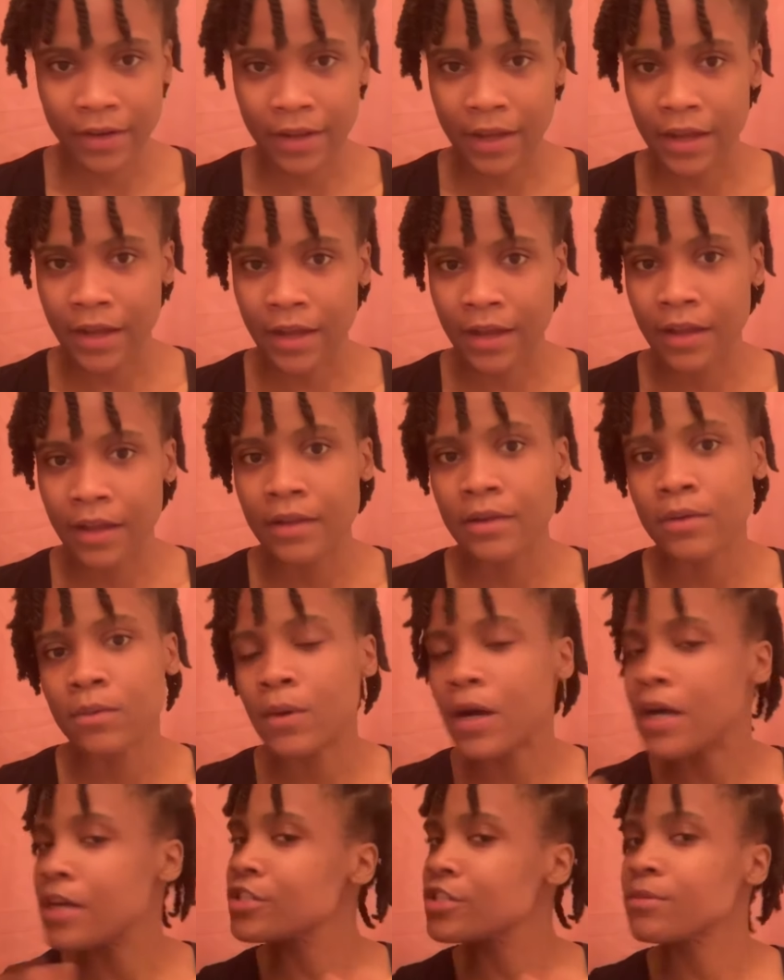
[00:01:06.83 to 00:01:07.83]
I
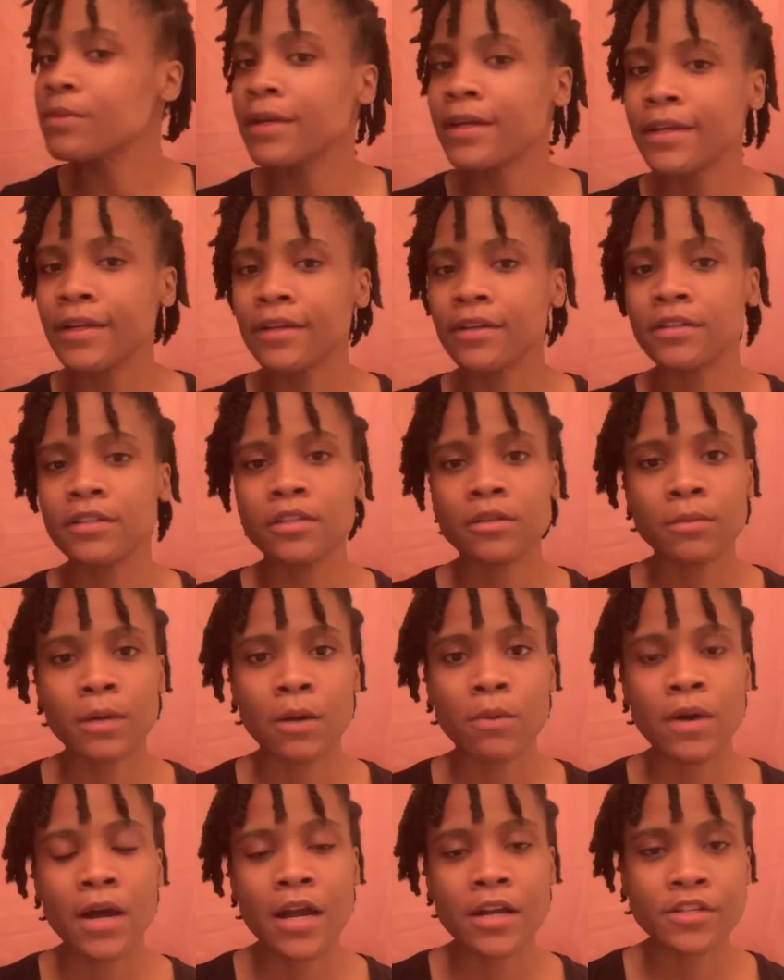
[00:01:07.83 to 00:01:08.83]
washed my hair, did my
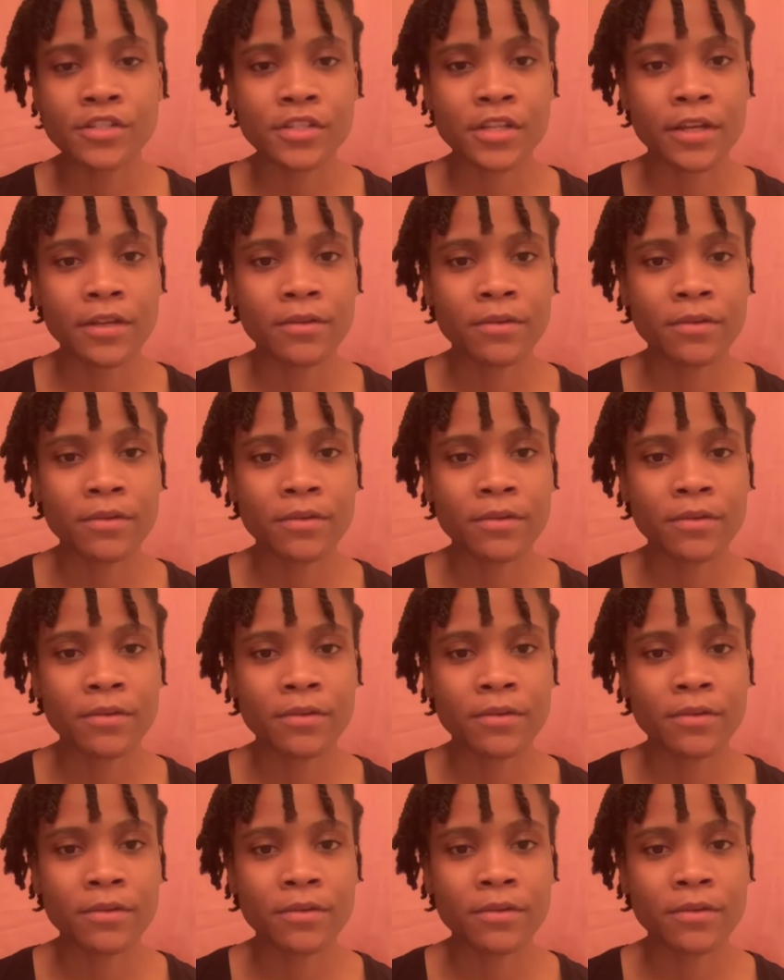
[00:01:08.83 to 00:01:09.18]
wash day.